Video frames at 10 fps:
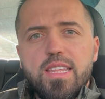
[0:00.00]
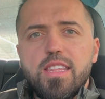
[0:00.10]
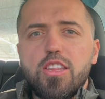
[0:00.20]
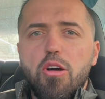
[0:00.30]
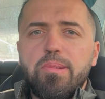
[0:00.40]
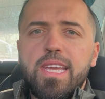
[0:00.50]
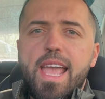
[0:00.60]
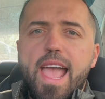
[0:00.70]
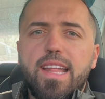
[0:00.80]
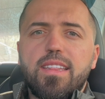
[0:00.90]
is
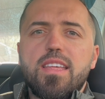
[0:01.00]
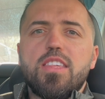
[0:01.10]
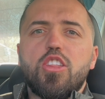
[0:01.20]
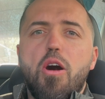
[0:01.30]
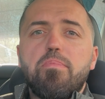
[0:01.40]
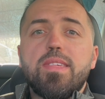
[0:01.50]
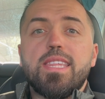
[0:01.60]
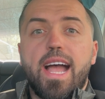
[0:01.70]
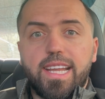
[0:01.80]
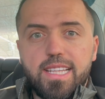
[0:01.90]
stopping at the stop
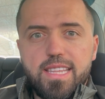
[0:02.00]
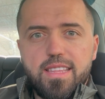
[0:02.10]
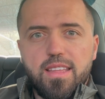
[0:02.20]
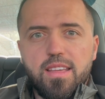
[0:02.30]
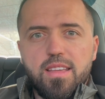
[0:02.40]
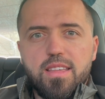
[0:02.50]
signs.